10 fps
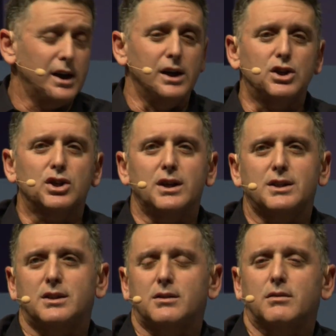It's
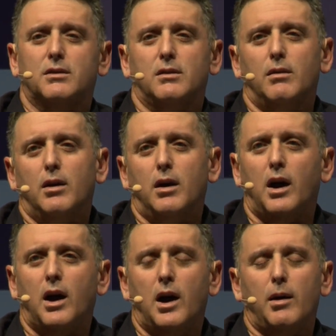just
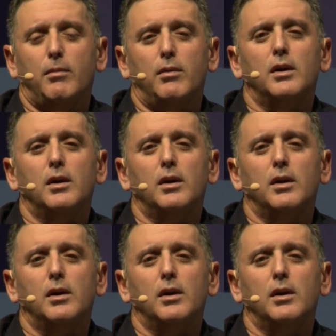a